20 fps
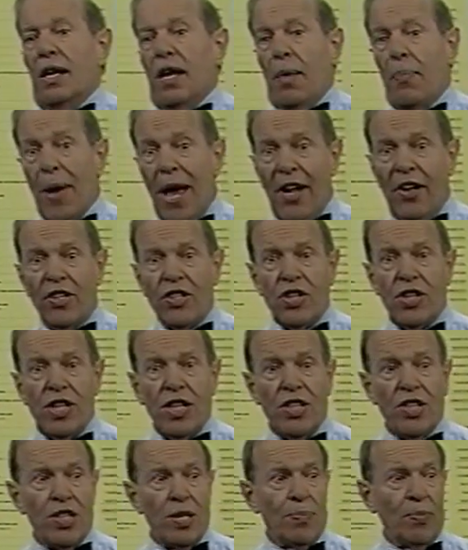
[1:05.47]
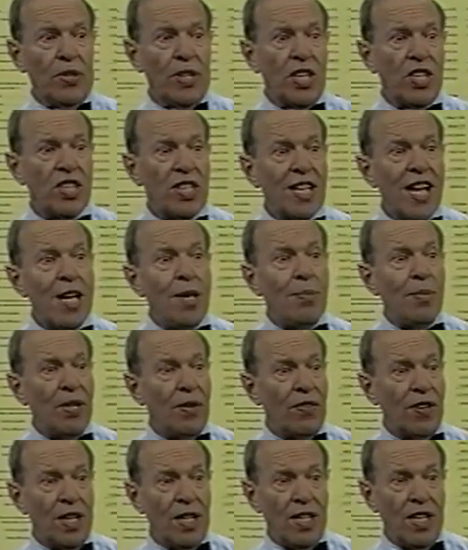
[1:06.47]
A balance sheet is simply a statement
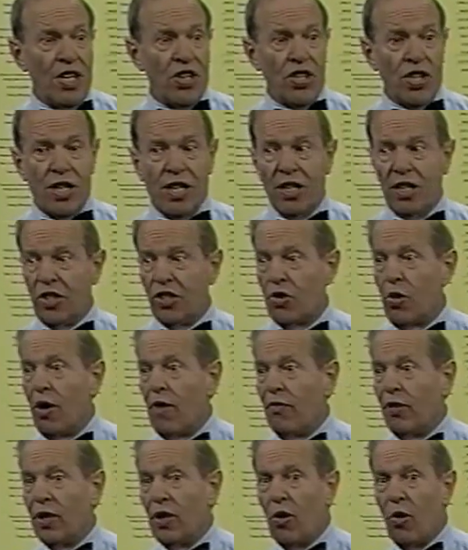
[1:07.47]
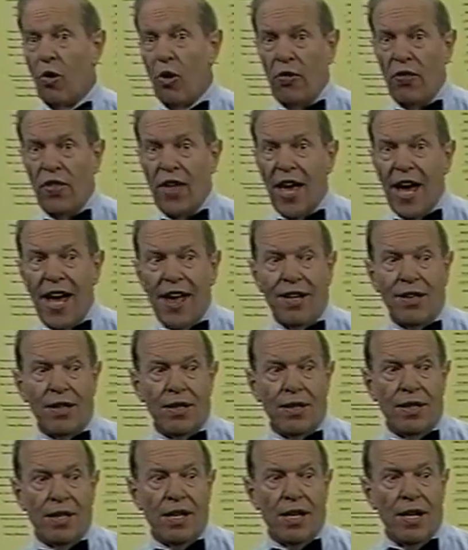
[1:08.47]
of condition and is often called that.
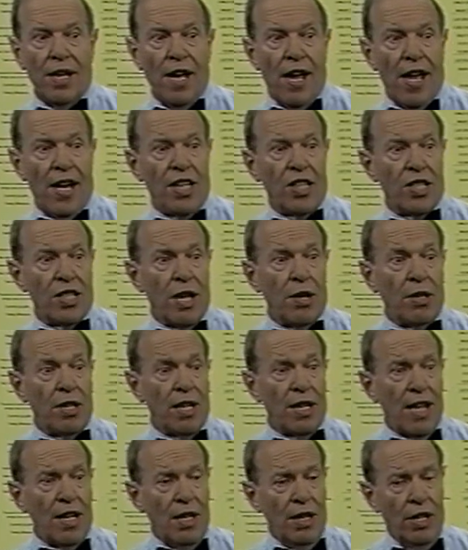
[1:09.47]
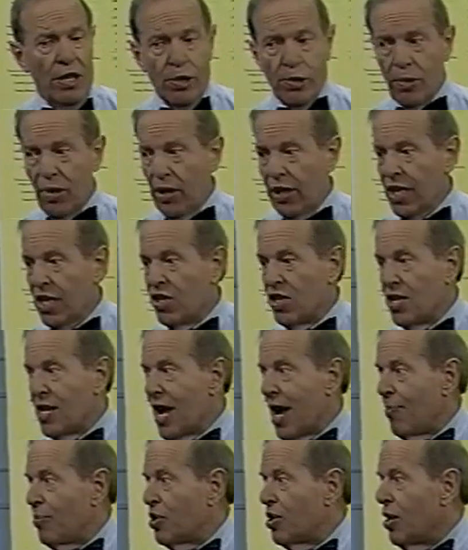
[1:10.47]
And it's literally a
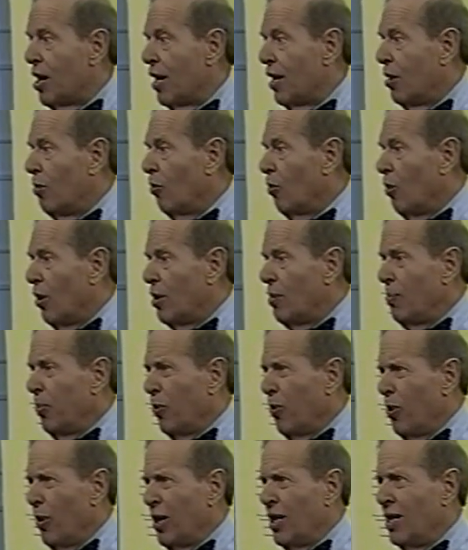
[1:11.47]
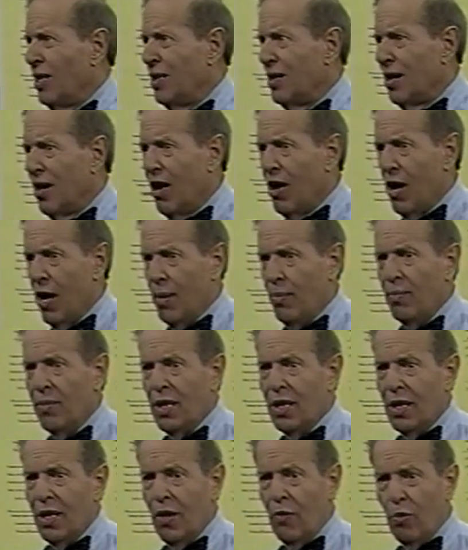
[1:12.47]
snapshot at one point in time
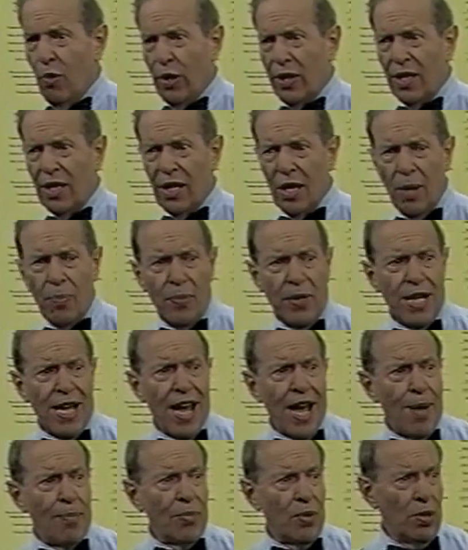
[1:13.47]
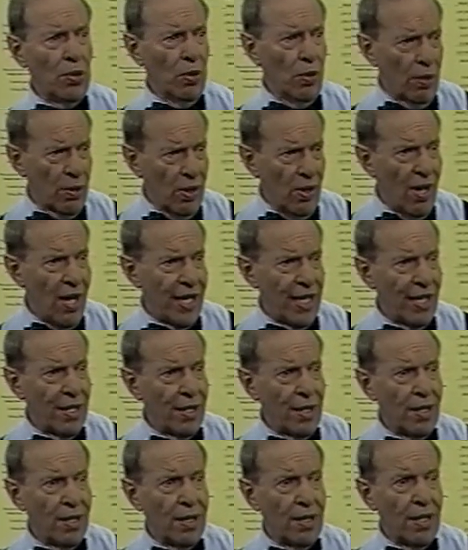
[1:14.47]
of what the company happened to look like
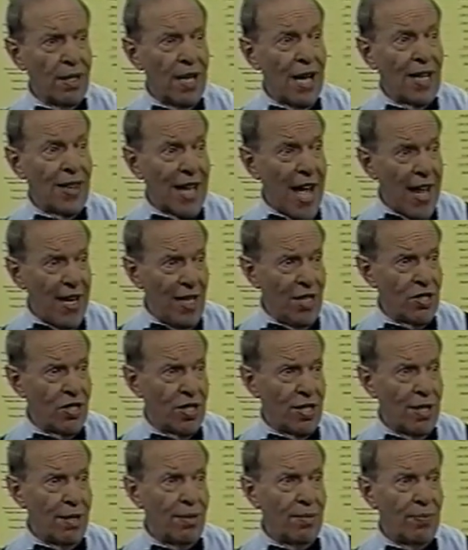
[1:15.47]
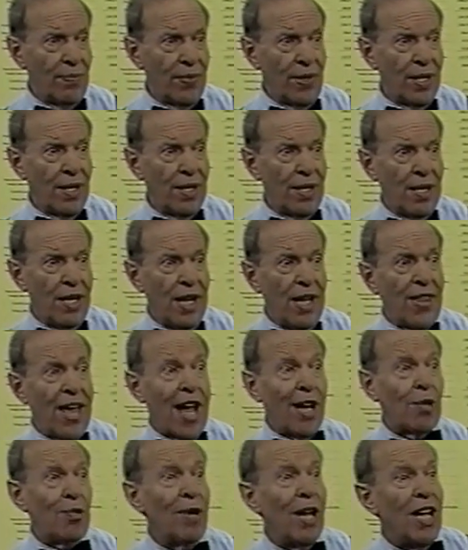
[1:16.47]
at that instant. And
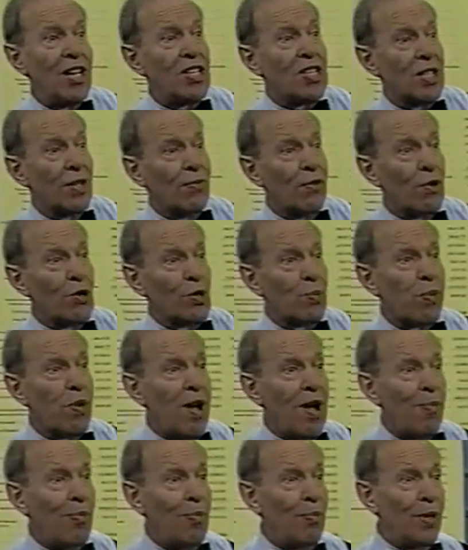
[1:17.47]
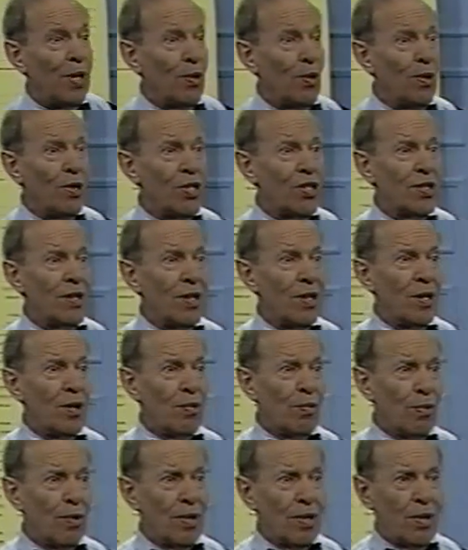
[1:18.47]
that creates the first problem, because
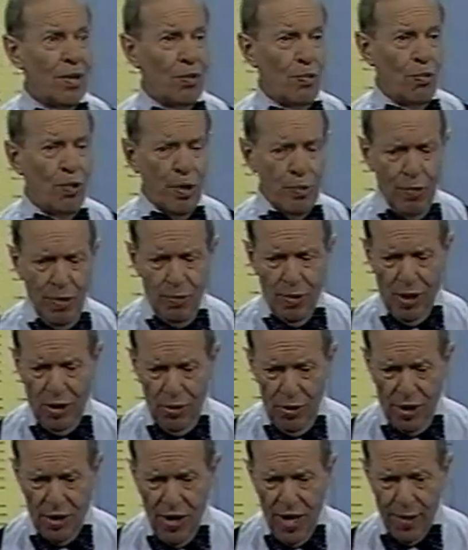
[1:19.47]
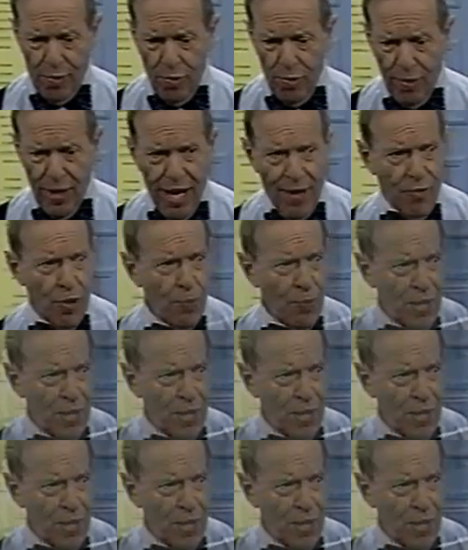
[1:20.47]
what do we want to look like when we have our